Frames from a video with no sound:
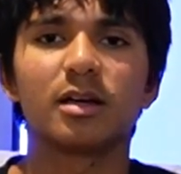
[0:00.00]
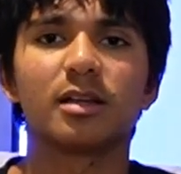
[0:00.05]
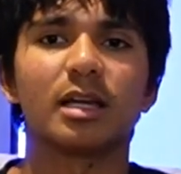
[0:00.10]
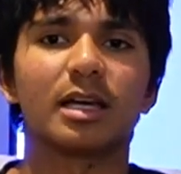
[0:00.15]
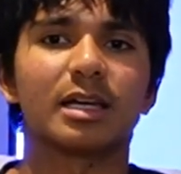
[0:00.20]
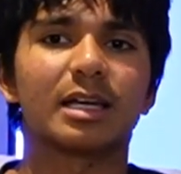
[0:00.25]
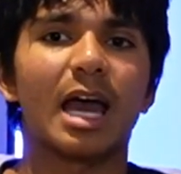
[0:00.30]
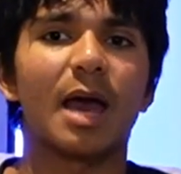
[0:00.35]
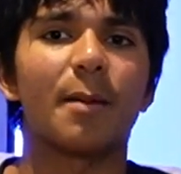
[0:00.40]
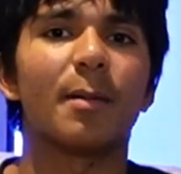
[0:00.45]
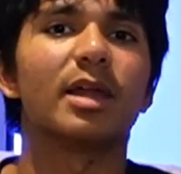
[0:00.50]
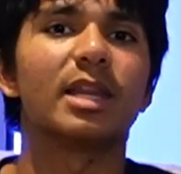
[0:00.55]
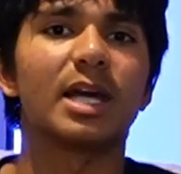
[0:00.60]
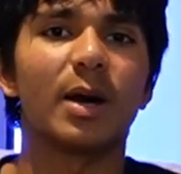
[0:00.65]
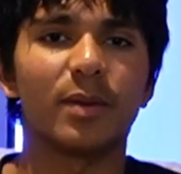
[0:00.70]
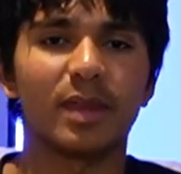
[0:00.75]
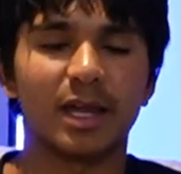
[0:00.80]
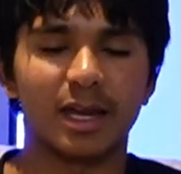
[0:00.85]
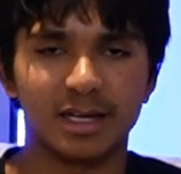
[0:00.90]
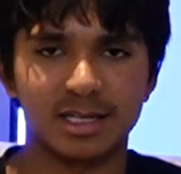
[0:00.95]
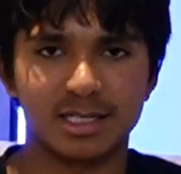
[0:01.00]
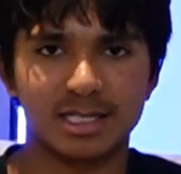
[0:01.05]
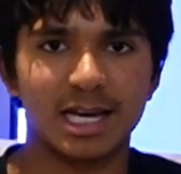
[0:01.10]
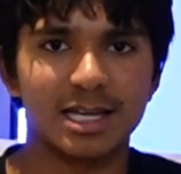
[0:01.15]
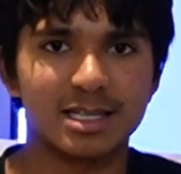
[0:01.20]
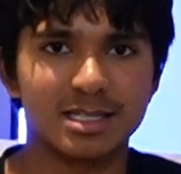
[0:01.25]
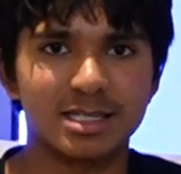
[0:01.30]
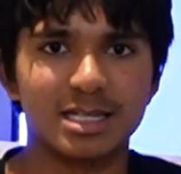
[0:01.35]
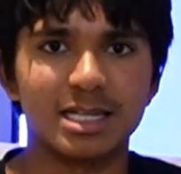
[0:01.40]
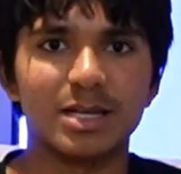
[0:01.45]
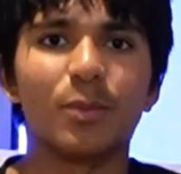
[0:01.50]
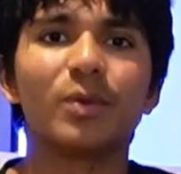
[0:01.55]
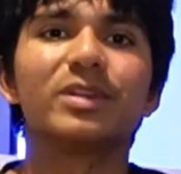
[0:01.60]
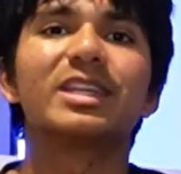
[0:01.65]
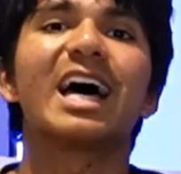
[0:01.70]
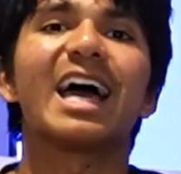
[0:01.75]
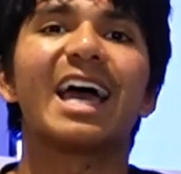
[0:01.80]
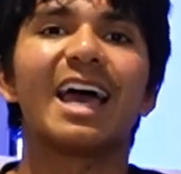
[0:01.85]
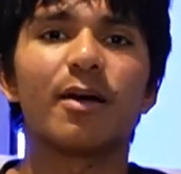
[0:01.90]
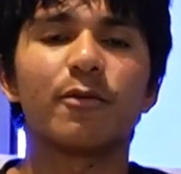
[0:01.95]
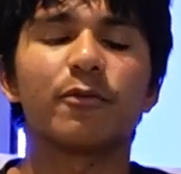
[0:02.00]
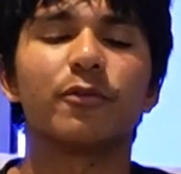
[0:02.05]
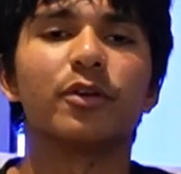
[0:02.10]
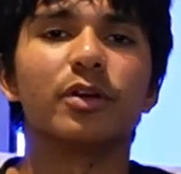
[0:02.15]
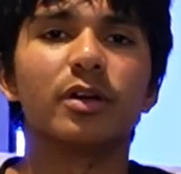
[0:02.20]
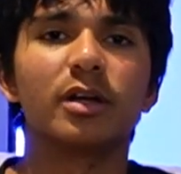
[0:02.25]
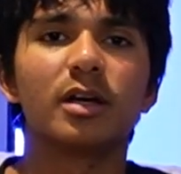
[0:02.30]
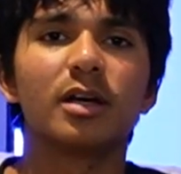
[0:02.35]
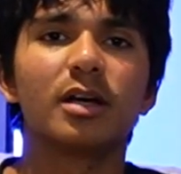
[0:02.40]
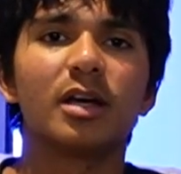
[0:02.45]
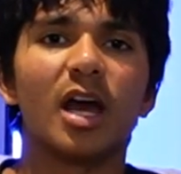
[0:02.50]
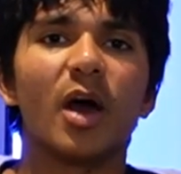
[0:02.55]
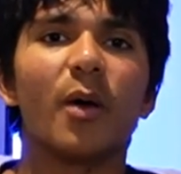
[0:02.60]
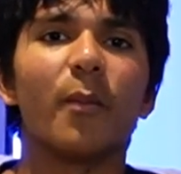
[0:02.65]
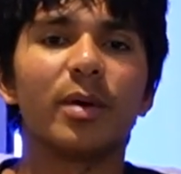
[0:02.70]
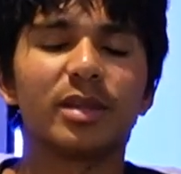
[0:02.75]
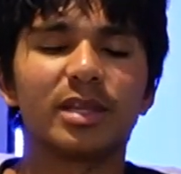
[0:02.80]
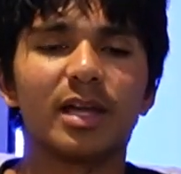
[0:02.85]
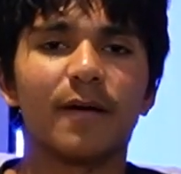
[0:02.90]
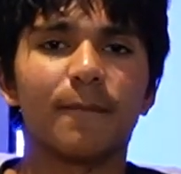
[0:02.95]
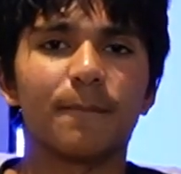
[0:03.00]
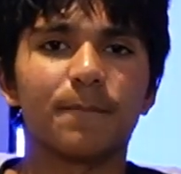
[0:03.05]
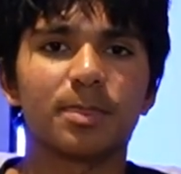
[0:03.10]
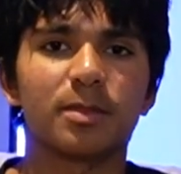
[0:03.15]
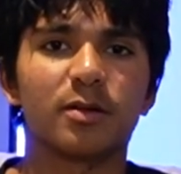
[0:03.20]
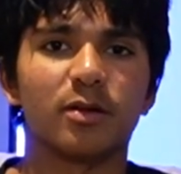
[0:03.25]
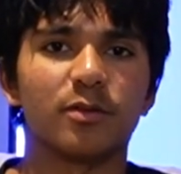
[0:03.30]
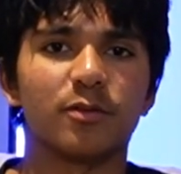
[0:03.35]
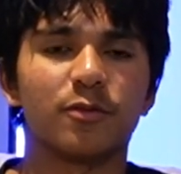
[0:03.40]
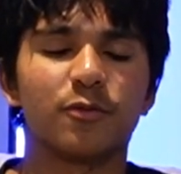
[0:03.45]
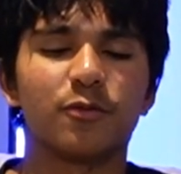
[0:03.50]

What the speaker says: They came out there with that intensity, with that effort, and with that, you know,